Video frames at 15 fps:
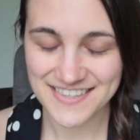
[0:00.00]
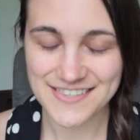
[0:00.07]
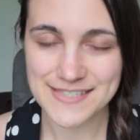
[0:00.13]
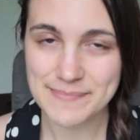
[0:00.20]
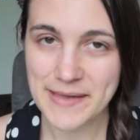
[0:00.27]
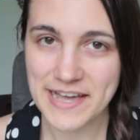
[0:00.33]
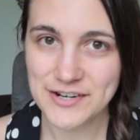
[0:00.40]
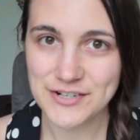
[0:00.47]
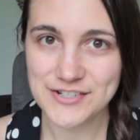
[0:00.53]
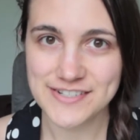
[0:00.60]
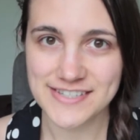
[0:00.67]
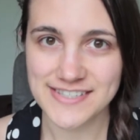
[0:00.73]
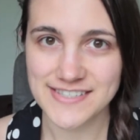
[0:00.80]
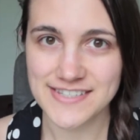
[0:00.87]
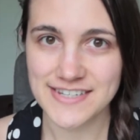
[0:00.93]
This pattern
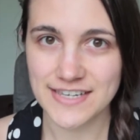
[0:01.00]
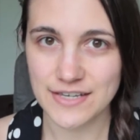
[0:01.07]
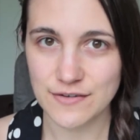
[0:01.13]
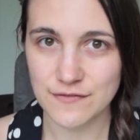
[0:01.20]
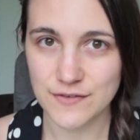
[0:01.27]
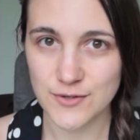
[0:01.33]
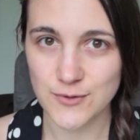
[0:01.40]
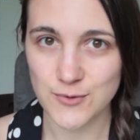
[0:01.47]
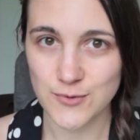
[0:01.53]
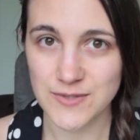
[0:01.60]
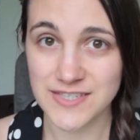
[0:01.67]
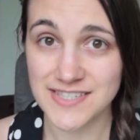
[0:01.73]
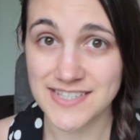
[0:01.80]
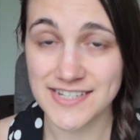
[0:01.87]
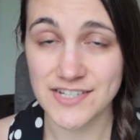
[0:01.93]
doesn't give you
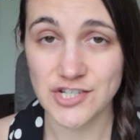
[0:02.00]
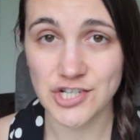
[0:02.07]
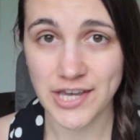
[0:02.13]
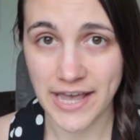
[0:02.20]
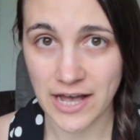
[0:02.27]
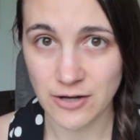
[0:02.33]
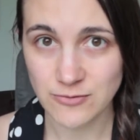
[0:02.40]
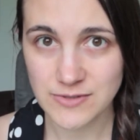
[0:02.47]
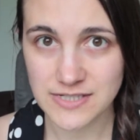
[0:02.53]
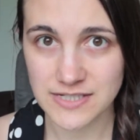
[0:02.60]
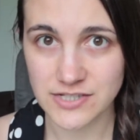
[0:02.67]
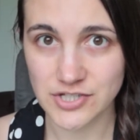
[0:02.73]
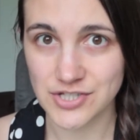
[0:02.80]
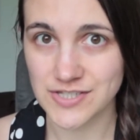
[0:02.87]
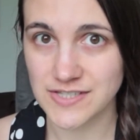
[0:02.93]
the stitch count,
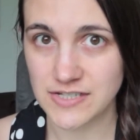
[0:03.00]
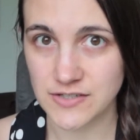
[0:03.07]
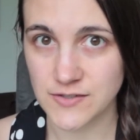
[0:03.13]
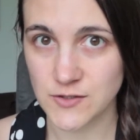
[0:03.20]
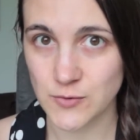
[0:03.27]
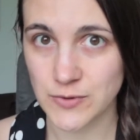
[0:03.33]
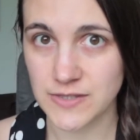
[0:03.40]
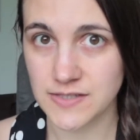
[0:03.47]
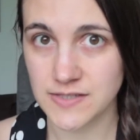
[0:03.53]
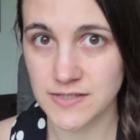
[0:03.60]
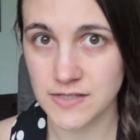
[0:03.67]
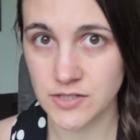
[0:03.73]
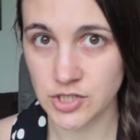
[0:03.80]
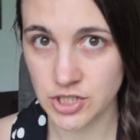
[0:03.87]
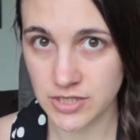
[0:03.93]
it just tells you what the
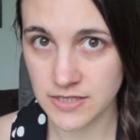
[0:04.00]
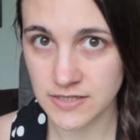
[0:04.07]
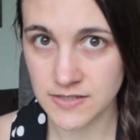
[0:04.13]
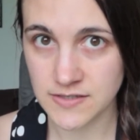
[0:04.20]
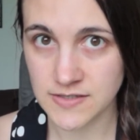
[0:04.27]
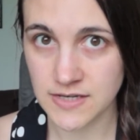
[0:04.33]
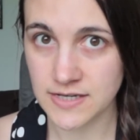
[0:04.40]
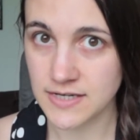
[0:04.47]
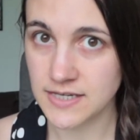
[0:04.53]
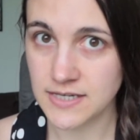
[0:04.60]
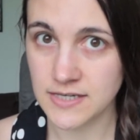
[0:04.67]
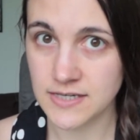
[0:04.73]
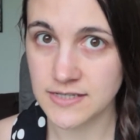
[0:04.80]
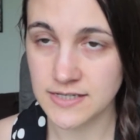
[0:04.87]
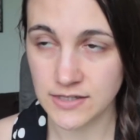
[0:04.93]
stitch is and
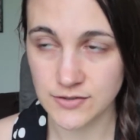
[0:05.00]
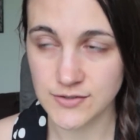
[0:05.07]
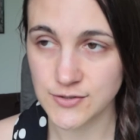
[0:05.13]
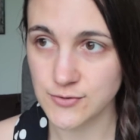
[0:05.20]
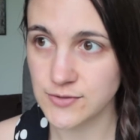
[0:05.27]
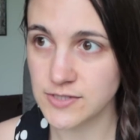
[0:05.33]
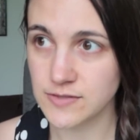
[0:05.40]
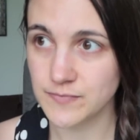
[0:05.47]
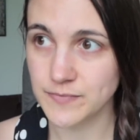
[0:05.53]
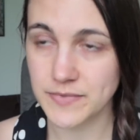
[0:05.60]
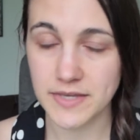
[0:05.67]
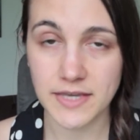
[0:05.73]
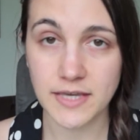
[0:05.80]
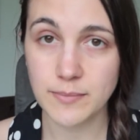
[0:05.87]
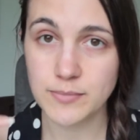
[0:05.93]
tells you to
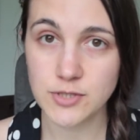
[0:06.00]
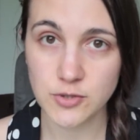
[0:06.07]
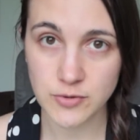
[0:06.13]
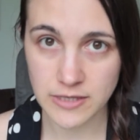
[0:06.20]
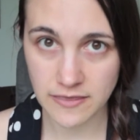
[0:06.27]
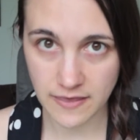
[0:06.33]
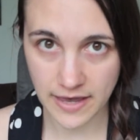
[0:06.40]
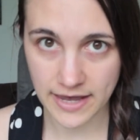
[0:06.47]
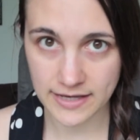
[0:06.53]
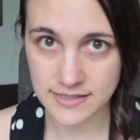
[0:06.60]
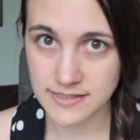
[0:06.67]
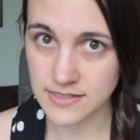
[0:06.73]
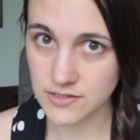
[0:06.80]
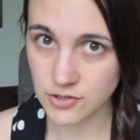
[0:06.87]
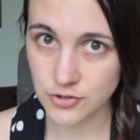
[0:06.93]
keep doing
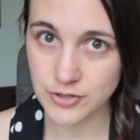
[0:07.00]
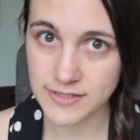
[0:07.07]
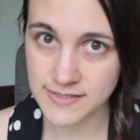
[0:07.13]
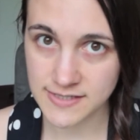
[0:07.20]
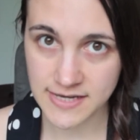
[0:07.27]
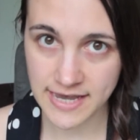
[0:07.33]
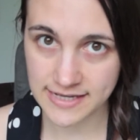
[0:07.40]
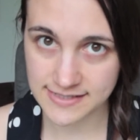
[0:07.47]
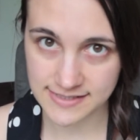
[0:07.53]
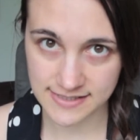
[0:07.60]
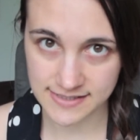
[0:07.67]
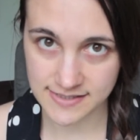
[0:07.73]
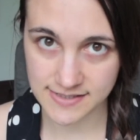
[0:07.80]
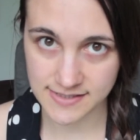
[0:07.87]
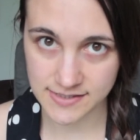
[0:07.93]
that, increasing as
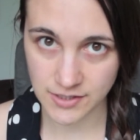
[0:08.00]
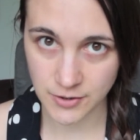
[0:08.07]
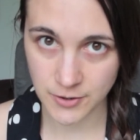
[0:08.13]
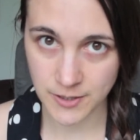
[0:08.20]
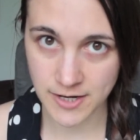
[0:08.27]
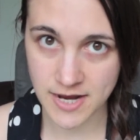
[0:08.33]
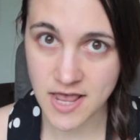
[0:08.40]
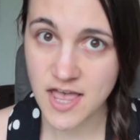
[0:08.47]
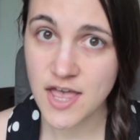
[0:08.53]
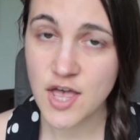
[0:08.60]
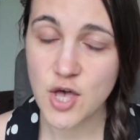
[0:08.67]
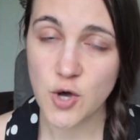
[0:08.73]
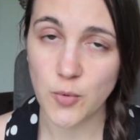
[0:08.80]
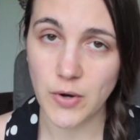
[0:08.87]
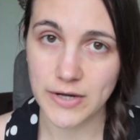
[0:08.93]
necessary
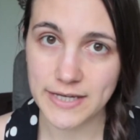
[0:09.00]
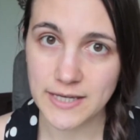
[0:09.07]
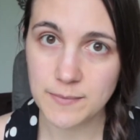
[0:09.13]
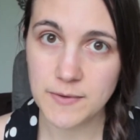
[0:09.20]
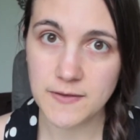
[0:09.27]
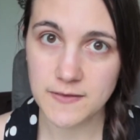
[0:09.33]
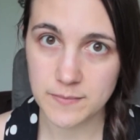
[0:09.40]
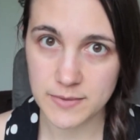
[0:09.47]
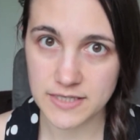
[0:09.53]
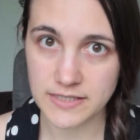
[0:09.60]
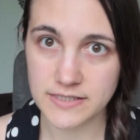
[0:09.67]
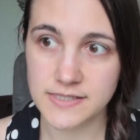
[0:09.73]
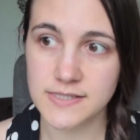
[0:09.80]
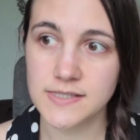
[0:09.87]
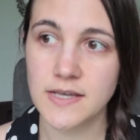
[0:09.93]
while keeping the
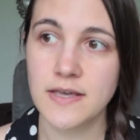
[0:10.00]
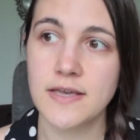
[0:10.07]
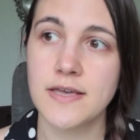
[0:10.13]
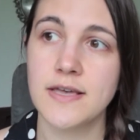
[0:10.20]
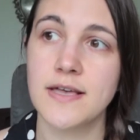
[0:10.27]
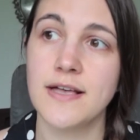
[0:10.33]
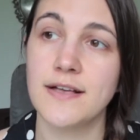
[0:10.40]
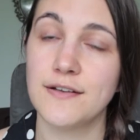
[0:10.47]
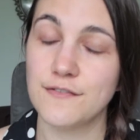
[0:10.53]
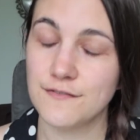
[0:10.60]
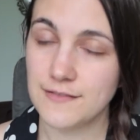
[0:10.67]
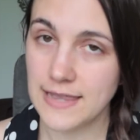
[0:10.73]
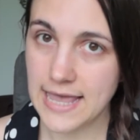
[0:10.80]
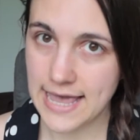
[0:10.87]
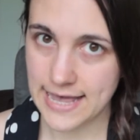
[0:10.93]
piece
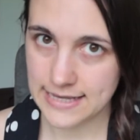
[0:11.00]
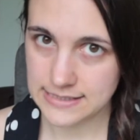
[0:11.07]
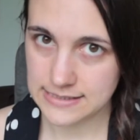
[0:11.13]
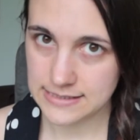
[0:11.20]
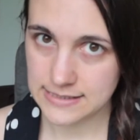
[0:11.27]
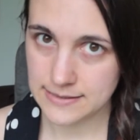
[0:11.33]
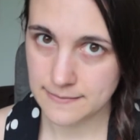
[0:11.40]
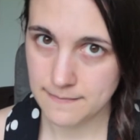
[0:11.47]
flat.